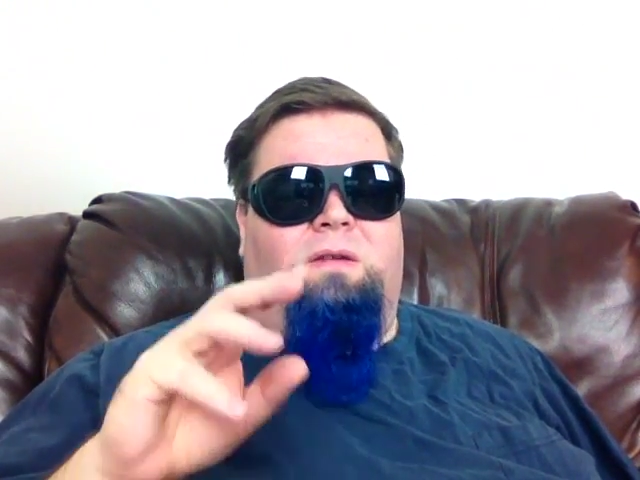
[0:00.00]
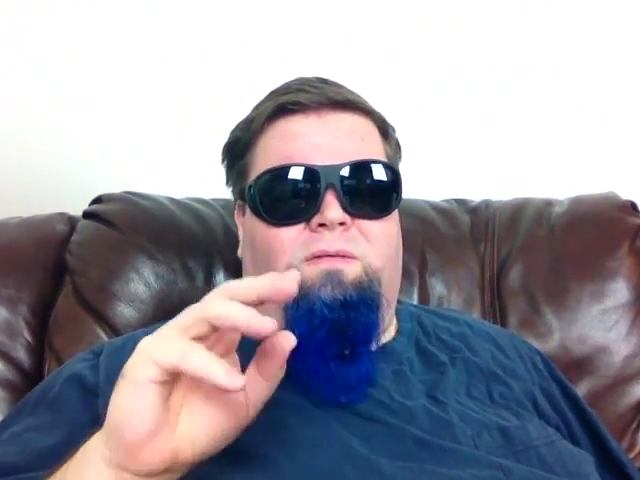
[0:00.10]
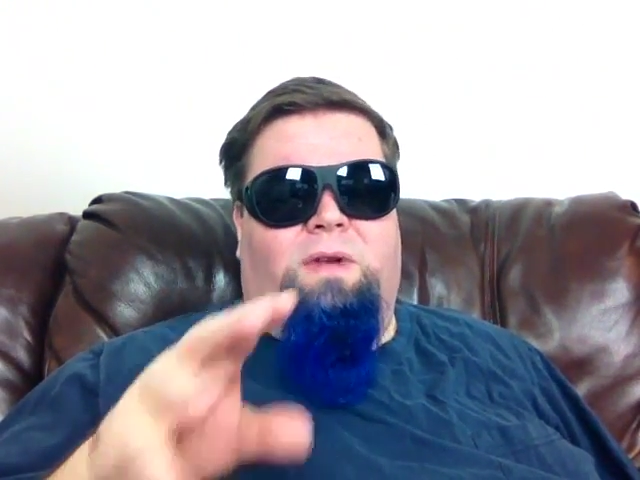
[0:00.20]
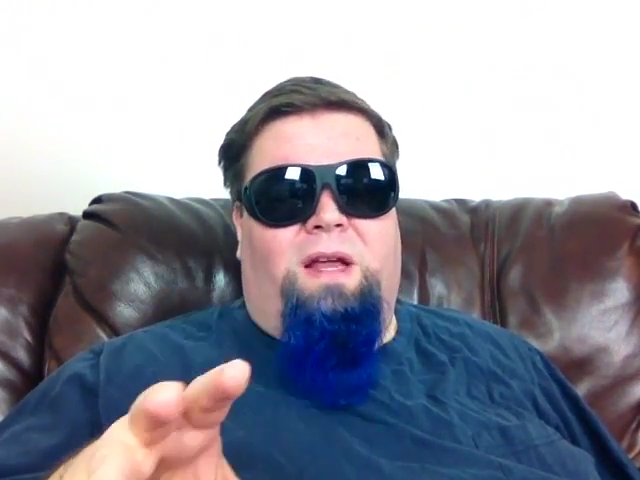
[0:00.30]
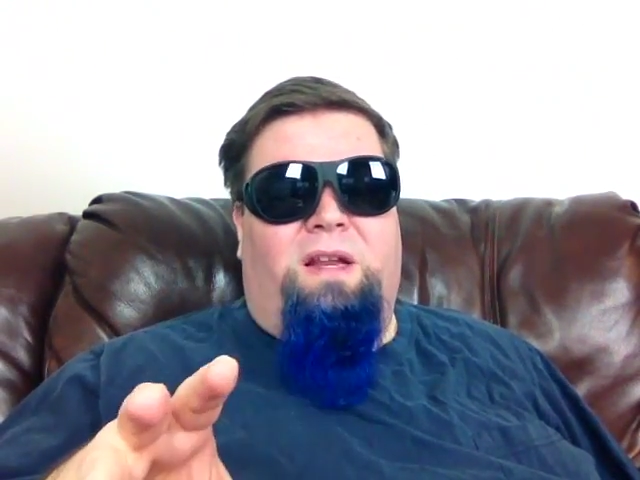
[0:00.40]

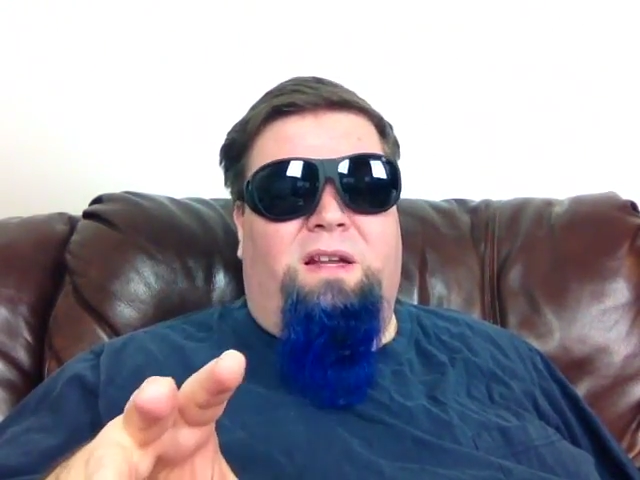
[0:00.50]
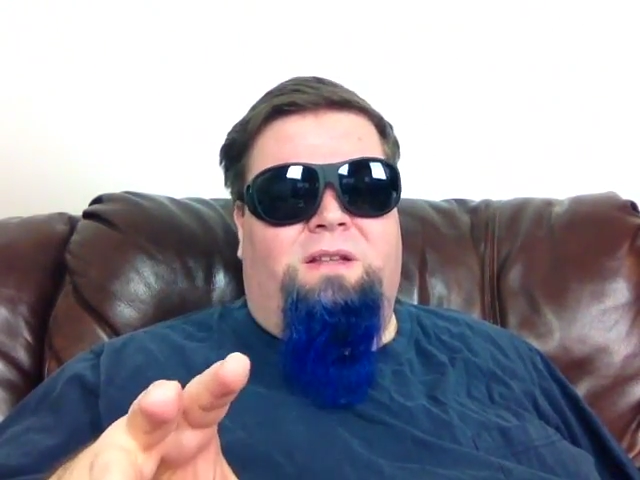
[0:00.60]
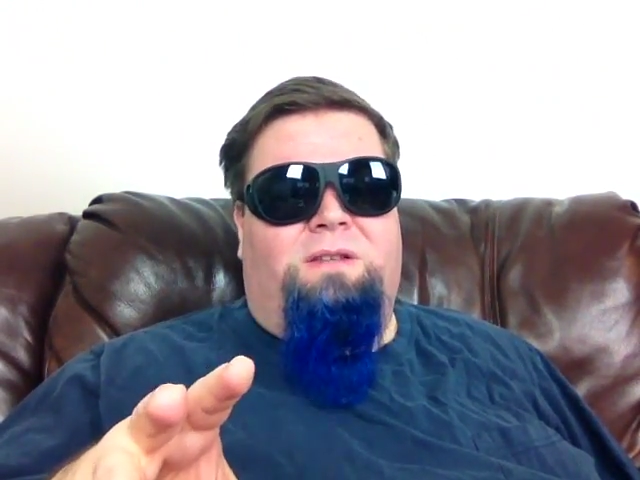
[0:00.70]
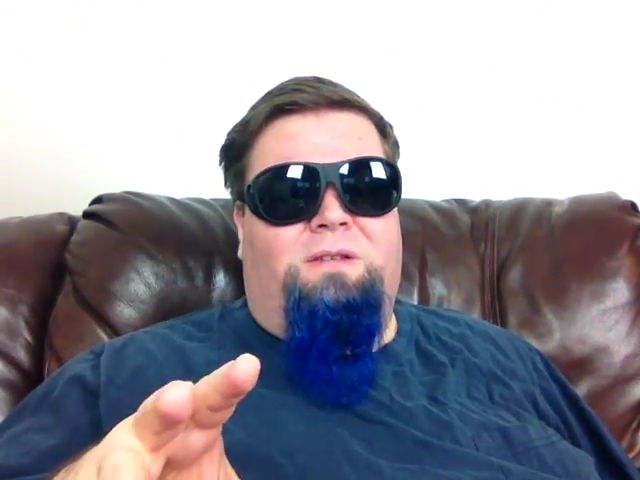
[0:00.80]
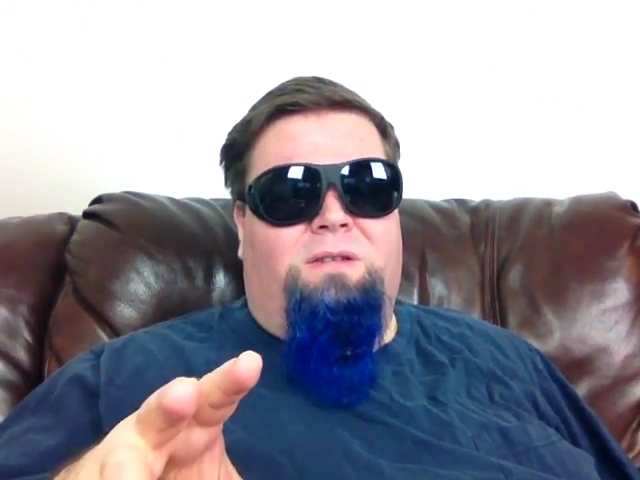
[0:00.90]

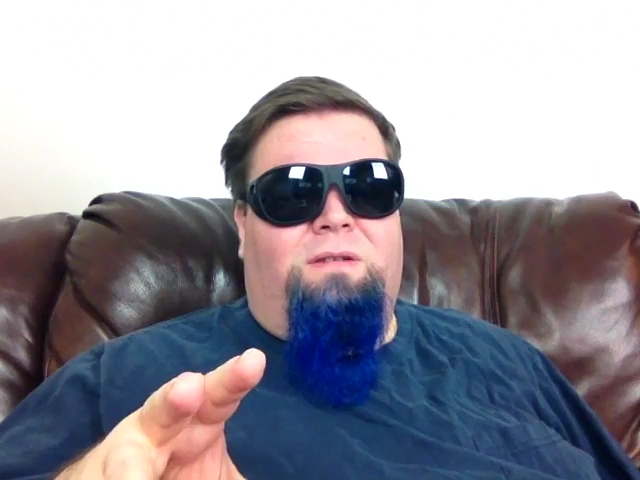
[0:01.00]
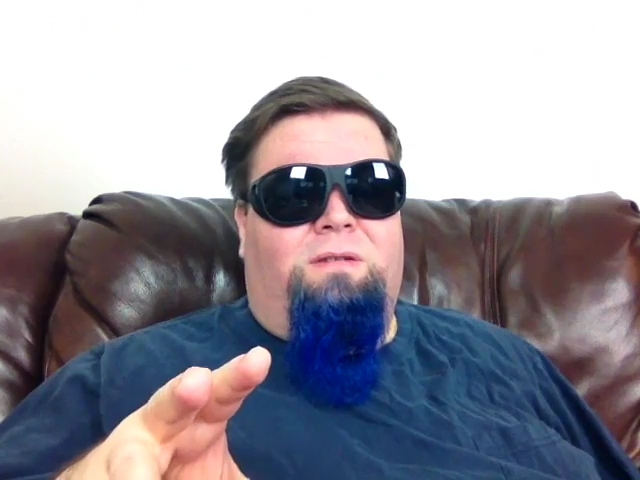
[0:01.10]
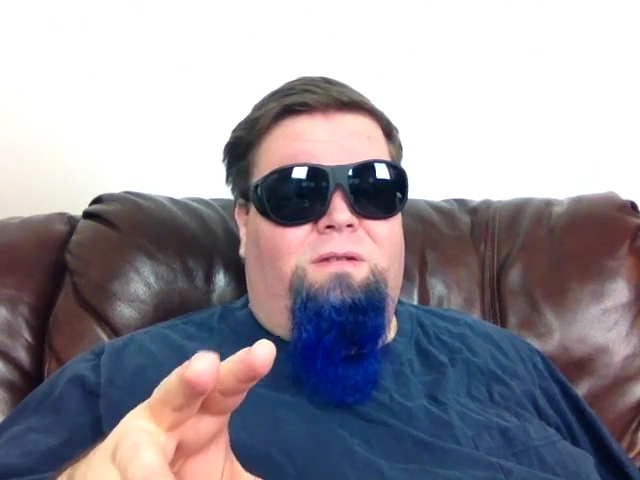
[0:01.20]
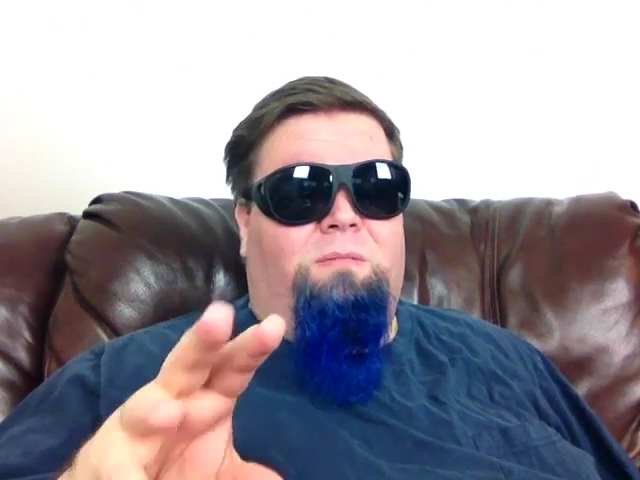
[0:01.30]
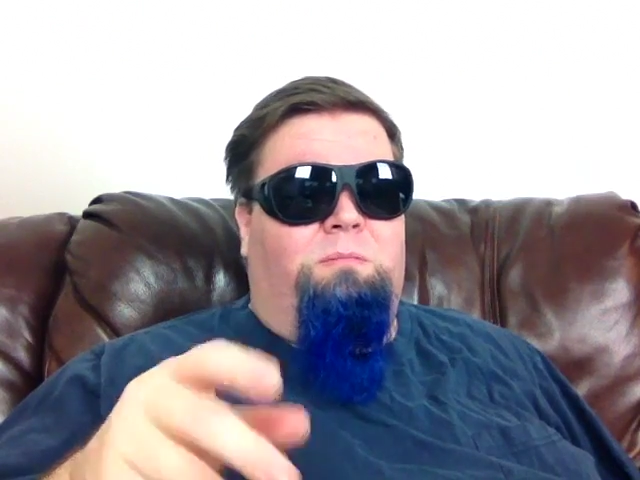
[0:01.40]
flathead
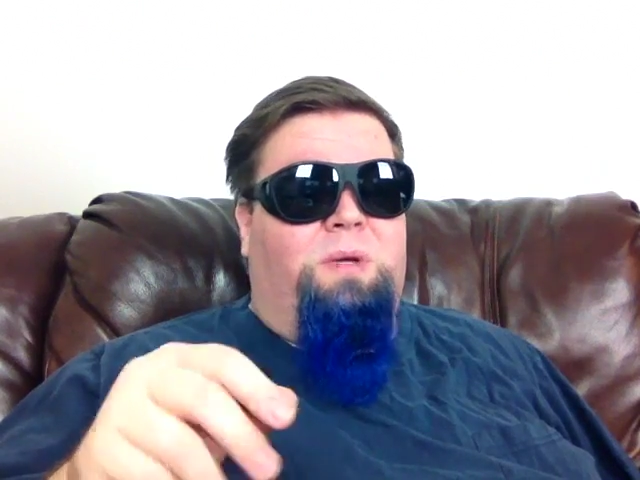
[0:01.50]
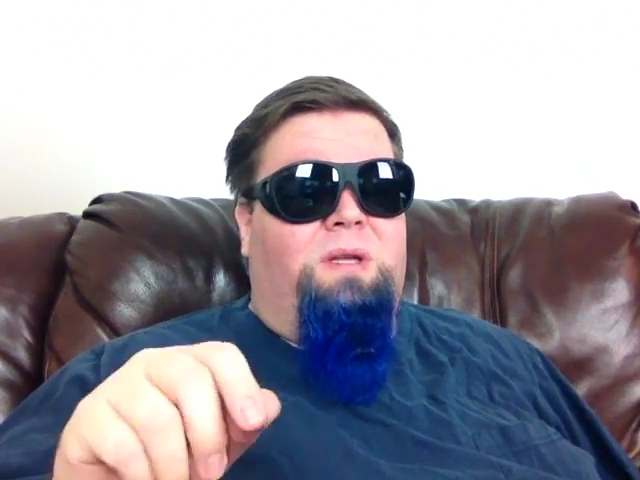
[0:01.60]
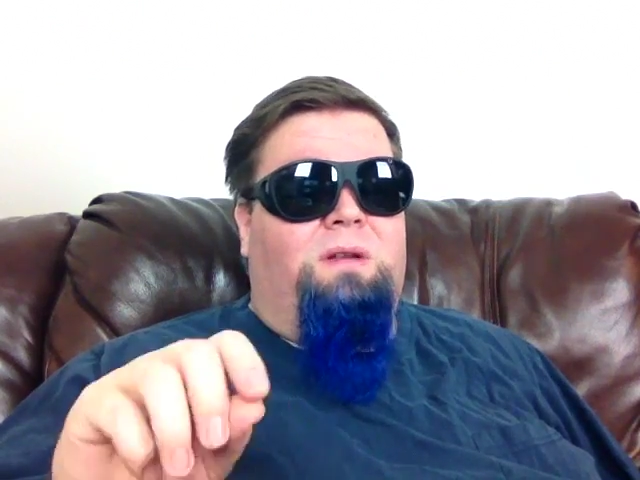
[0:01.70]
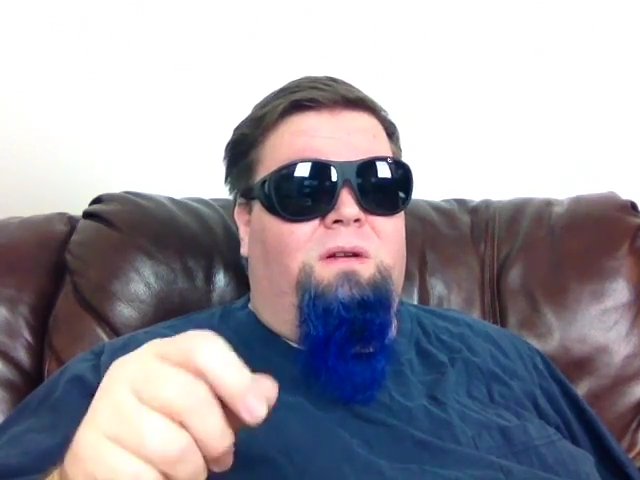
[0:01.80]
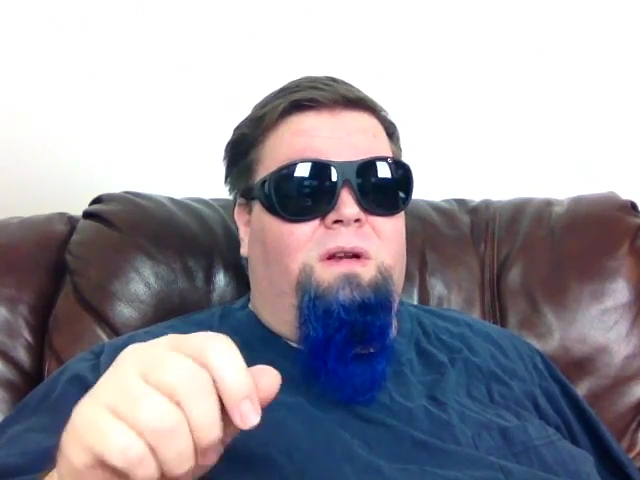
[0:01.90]

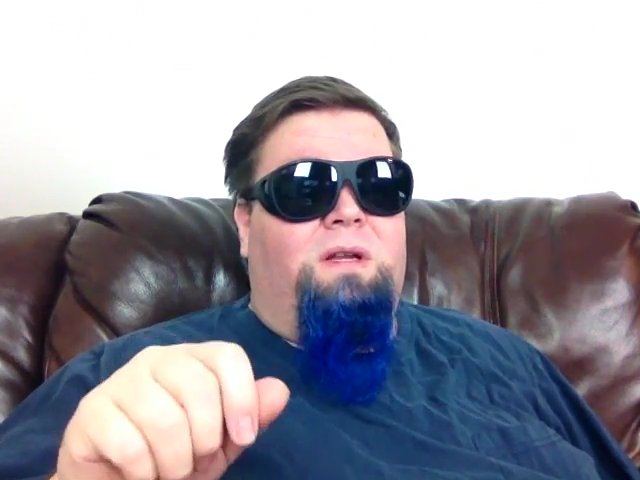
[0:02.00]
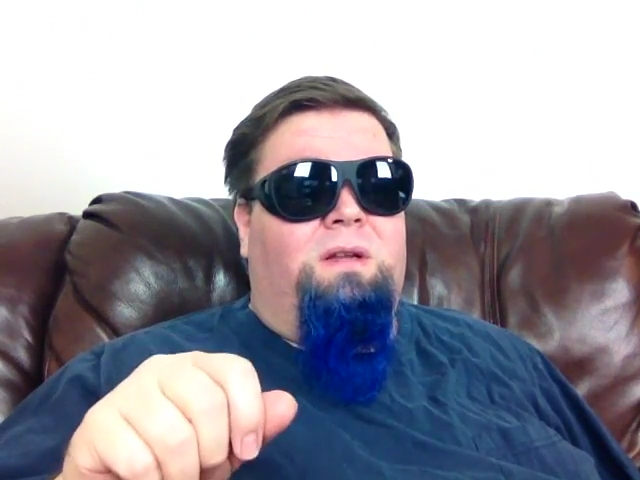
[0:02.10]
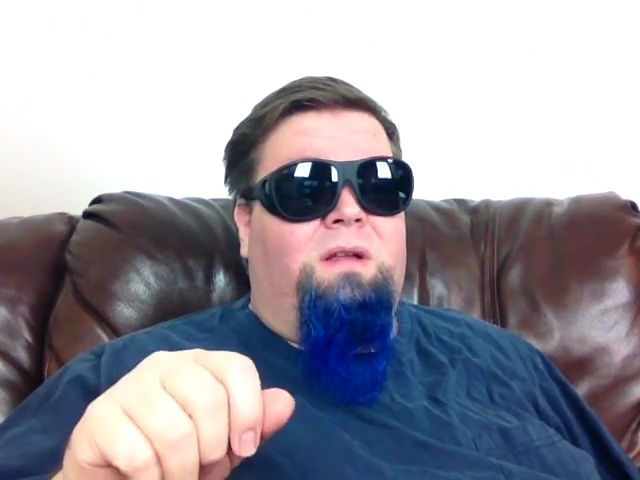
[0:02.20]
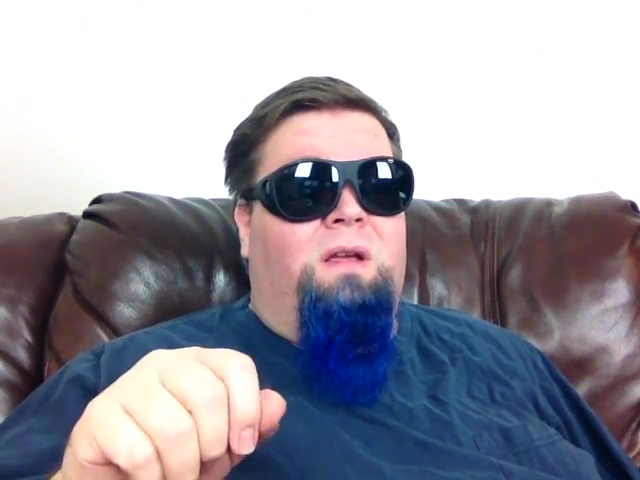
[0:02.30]
bit on it,